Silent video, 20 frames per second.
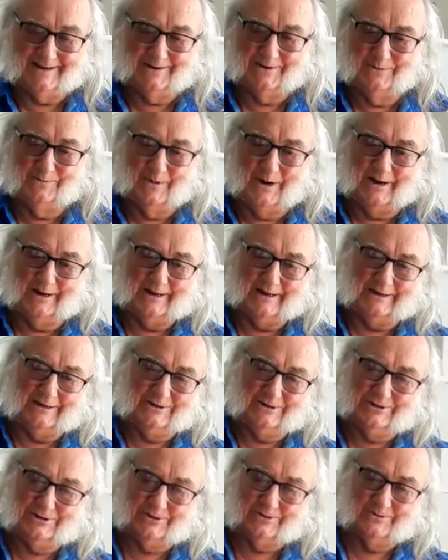Thank you, my
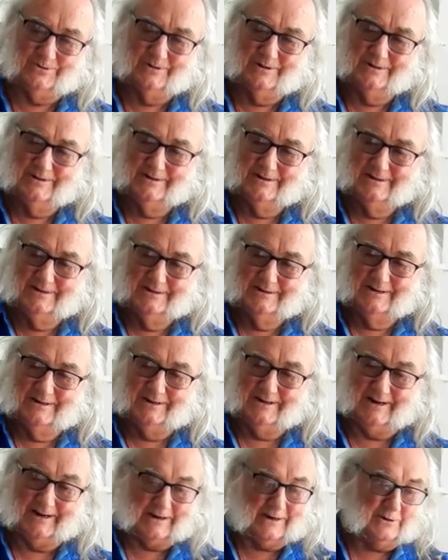angel. And
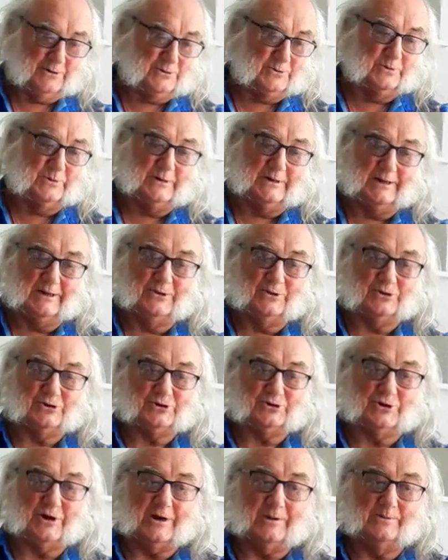that goes with a leather
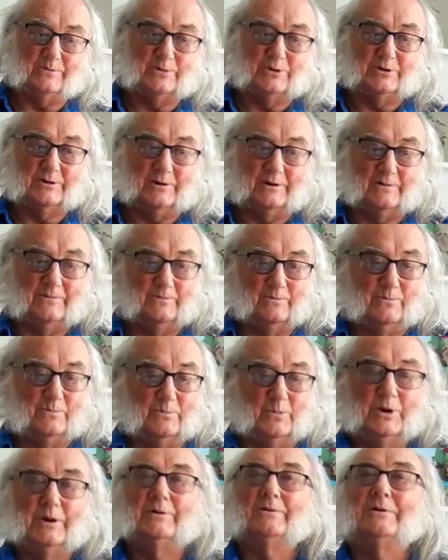strap that I'm
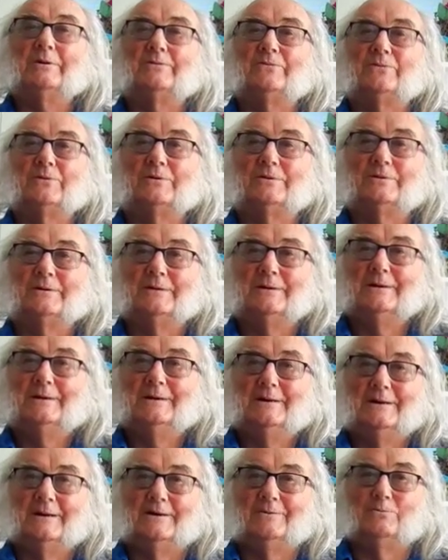wearing for a,
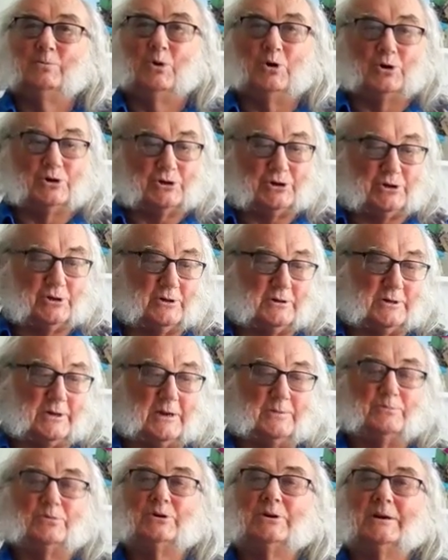a watch that
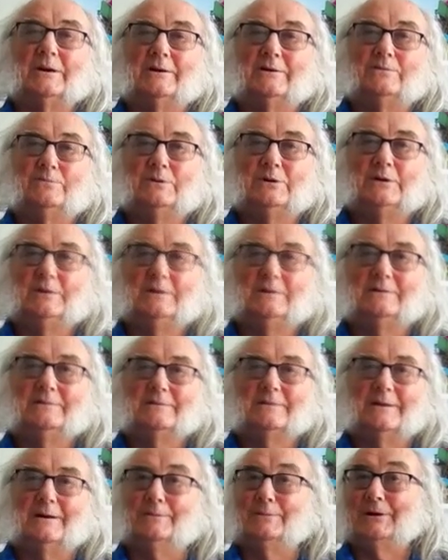Deborah gave me
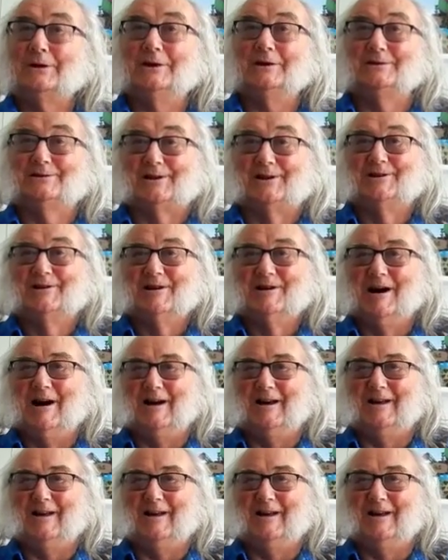a couple of years ago.